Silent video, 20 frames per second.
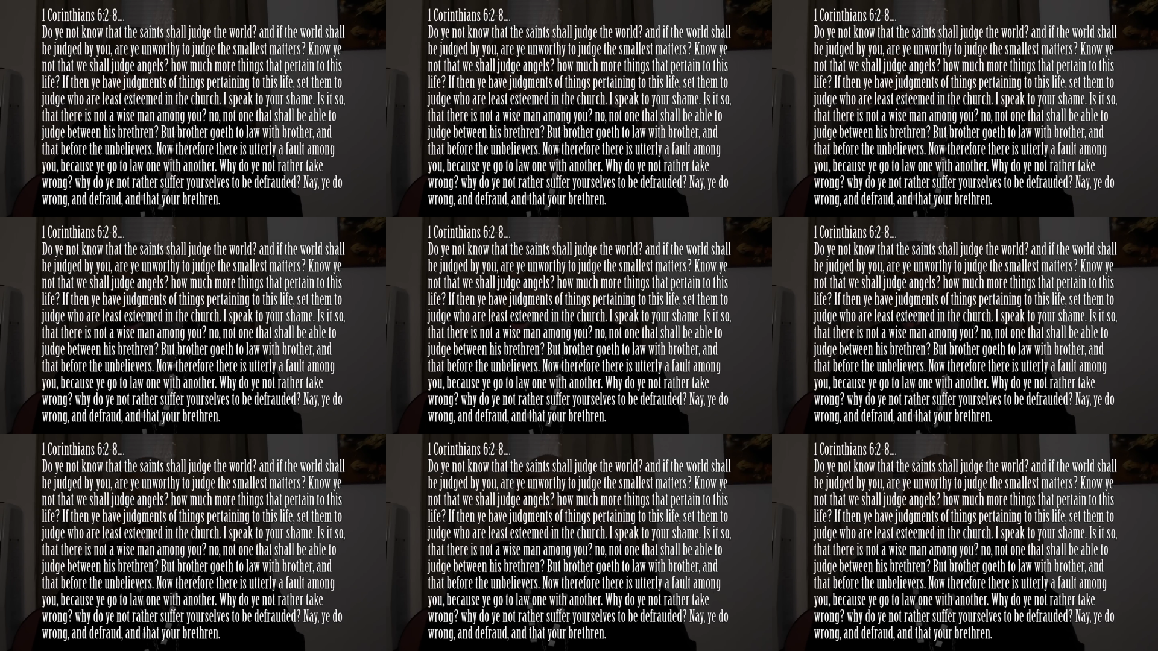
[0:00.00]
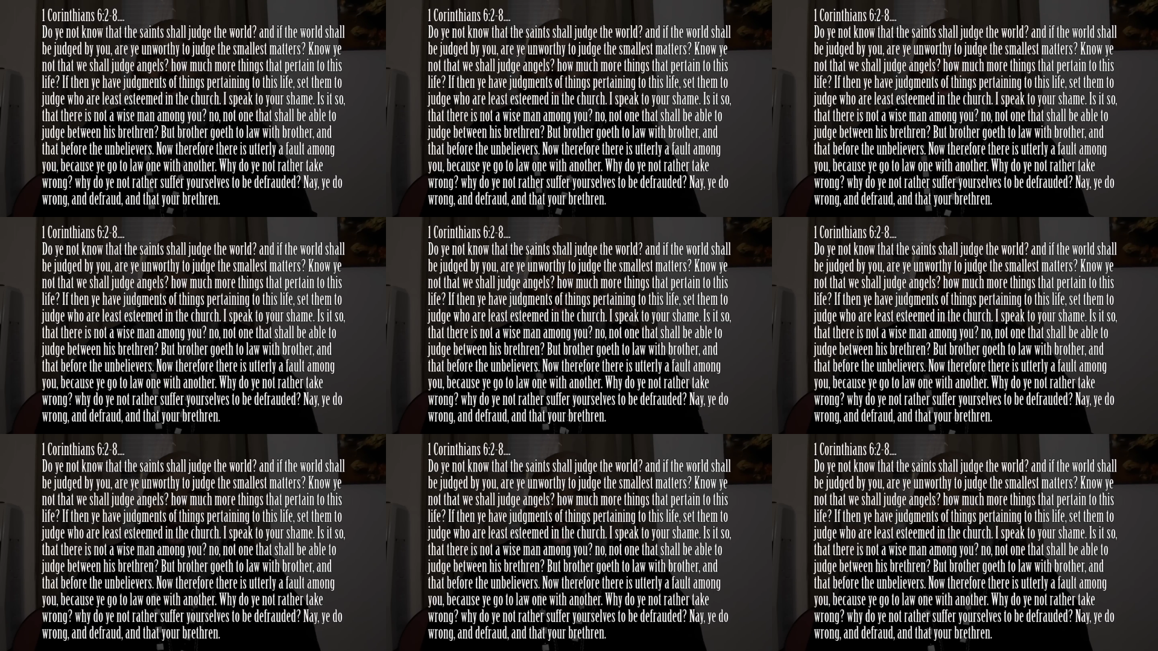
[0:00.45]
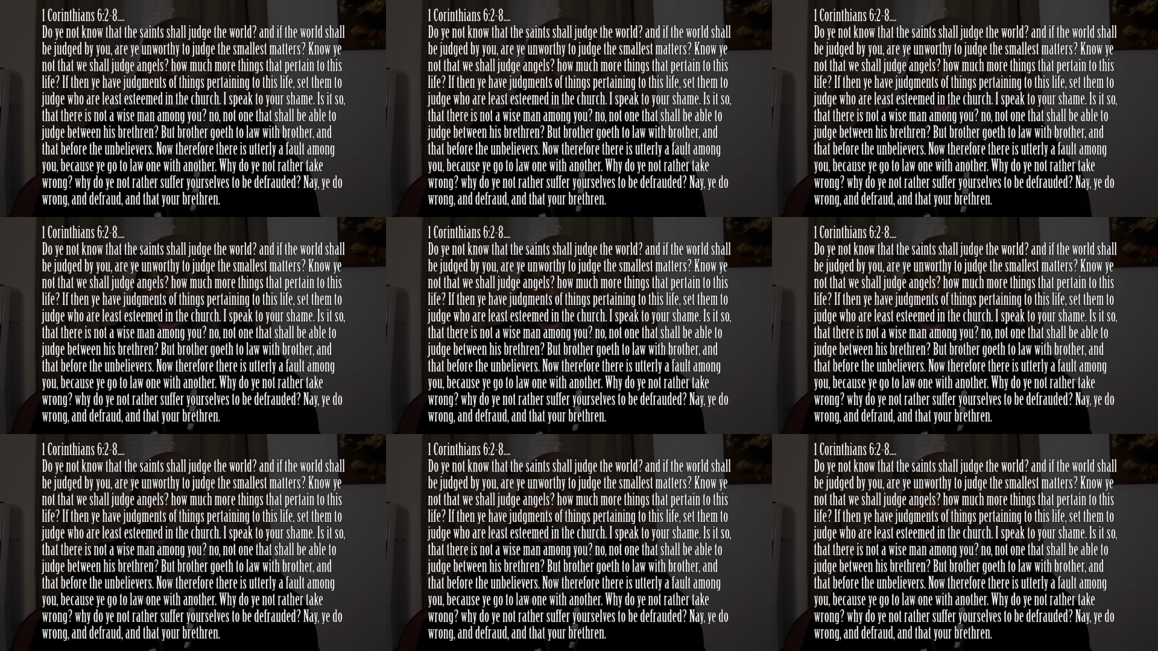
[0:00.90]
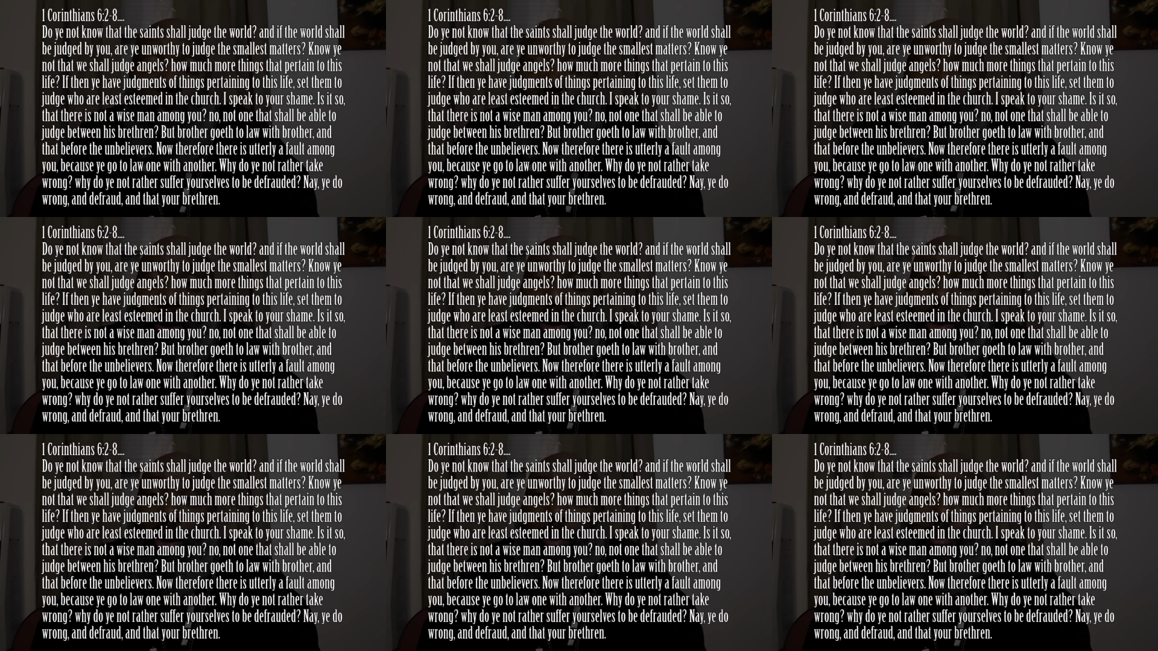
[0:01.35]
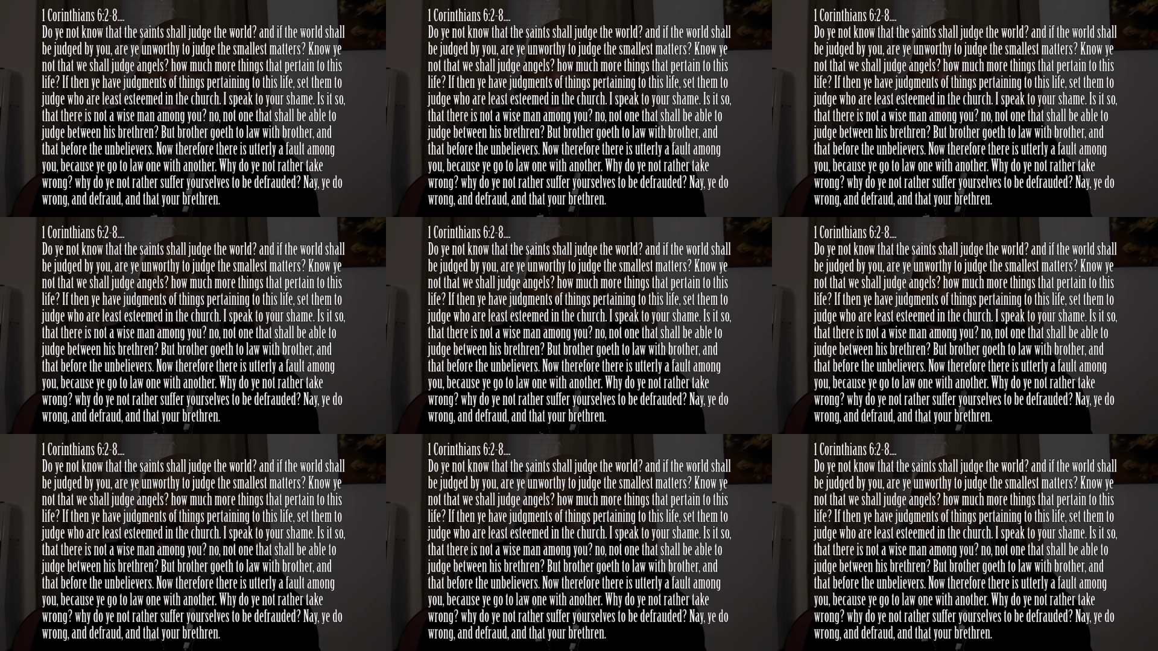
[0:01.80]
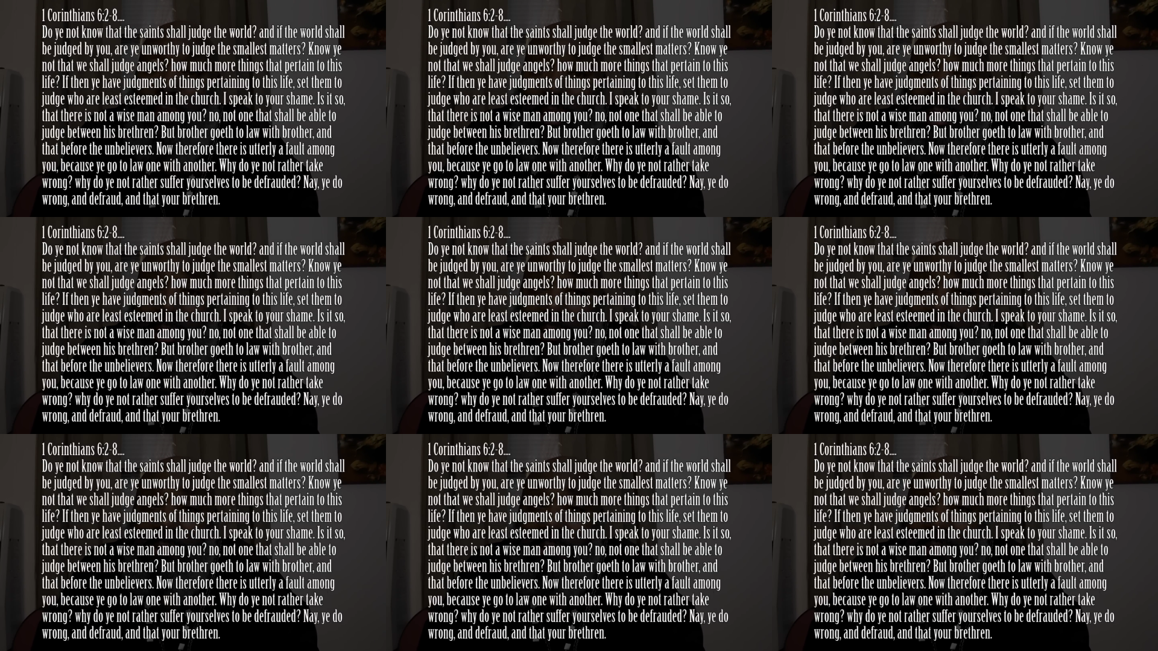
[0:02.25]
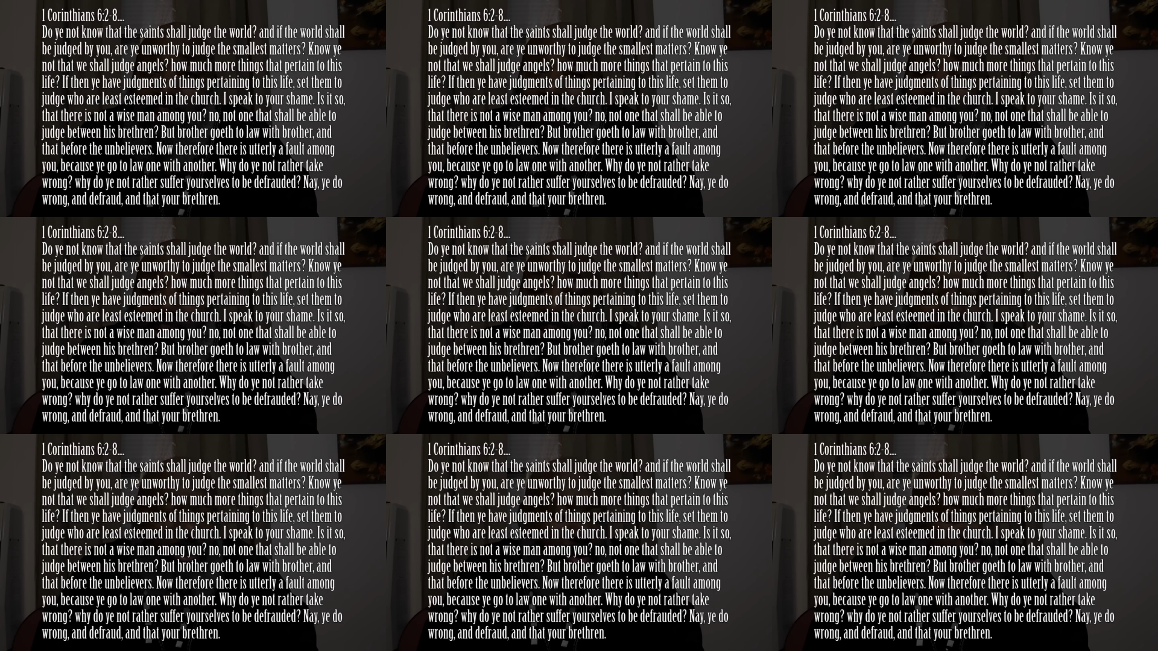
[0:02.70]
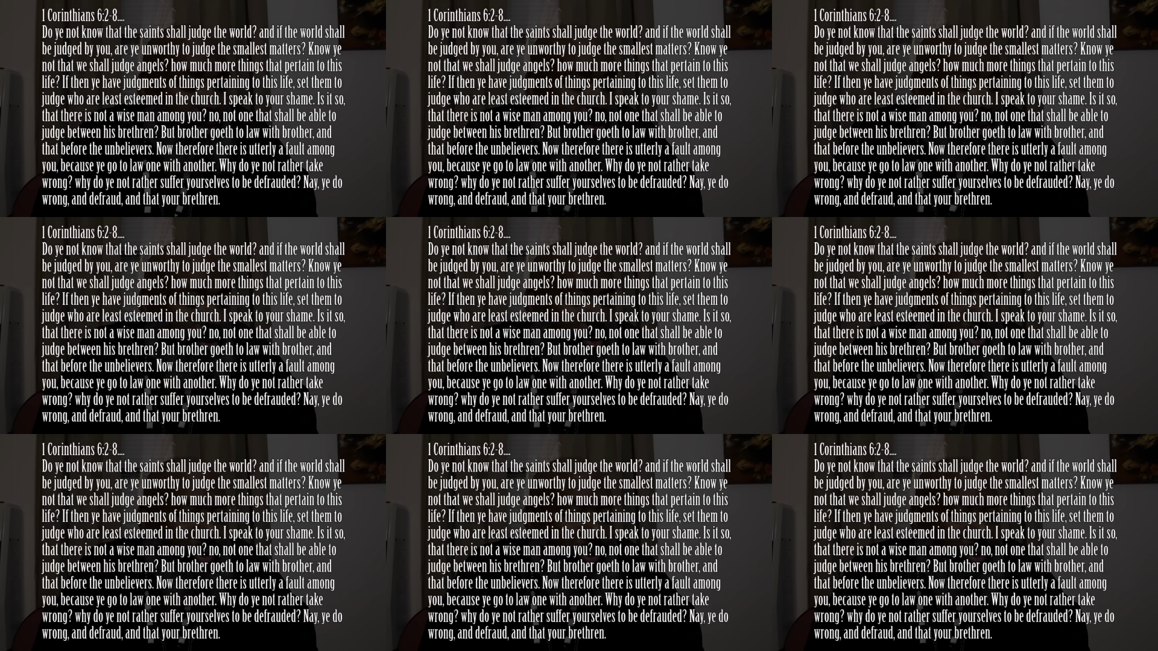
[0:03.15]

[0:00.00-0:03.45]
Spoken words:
Nobody's mouth can be seen.